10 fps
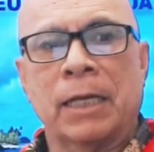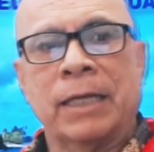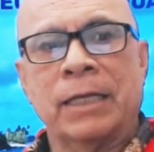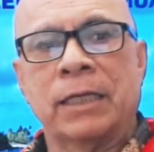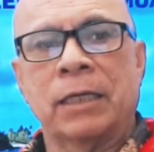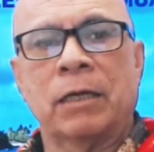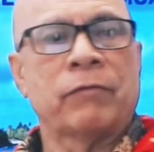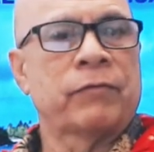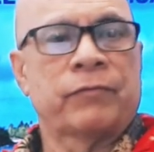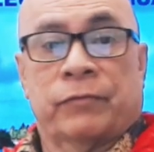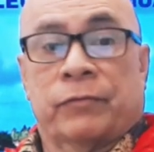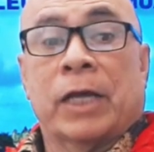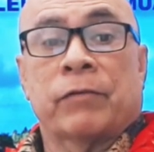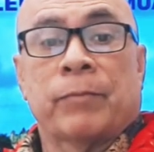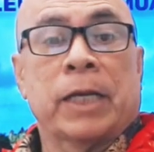likely of
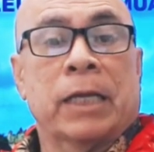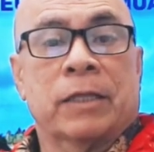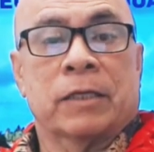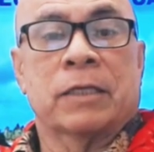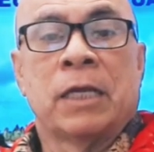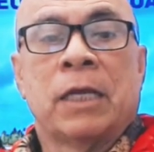that of many others,